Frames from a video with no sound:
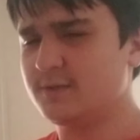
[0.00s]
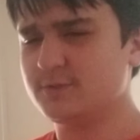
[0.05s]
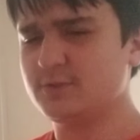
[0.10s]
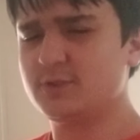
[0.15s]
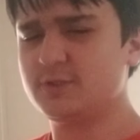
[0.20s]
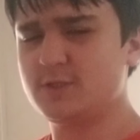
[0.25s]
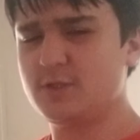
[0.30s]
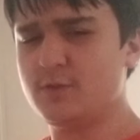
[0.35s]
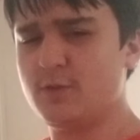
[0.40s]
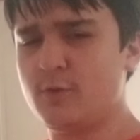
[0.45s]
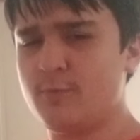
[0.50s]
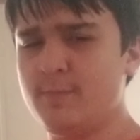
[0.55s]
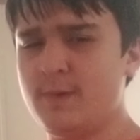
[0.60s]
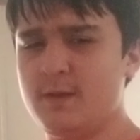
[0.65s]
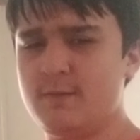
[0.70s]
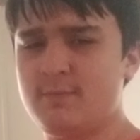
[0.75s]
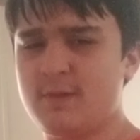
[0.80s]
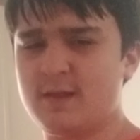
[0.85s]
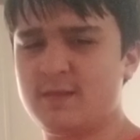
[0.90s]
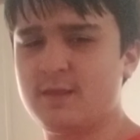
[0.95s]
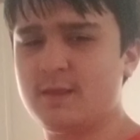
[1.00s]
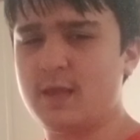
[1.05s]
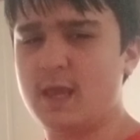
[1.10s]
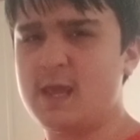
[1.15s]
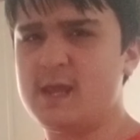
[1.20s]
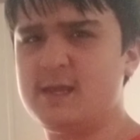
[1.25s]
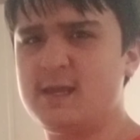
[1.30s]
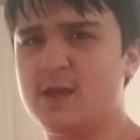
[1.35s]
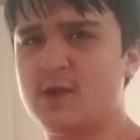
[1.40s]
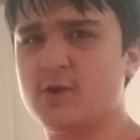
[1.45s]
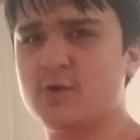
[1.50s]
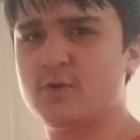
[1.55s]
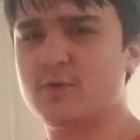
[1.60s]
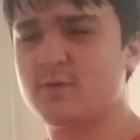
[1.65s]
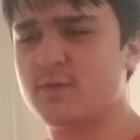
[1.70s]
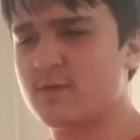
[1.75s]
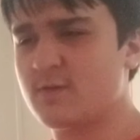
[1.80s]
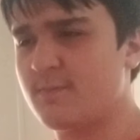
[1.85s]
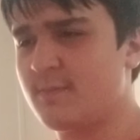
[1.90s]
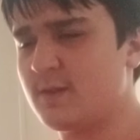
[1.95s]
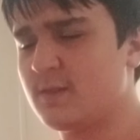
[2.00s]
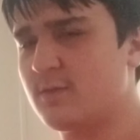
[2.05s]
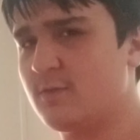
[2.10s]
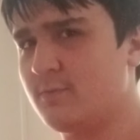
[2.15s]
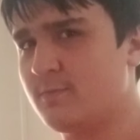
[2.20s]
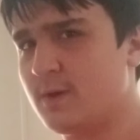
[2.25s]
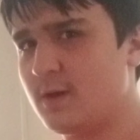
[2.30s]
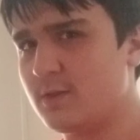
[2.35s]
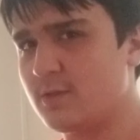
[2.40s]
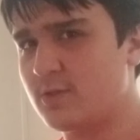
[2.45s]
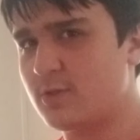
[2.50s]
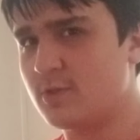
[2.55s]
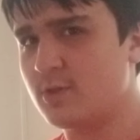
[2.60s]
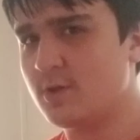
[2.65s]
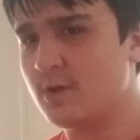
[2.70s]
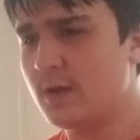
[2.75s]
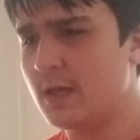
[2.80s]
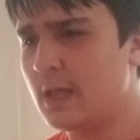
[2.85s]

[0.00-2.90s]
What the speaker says: Just a little bit. I think 8 characters is a bit too much.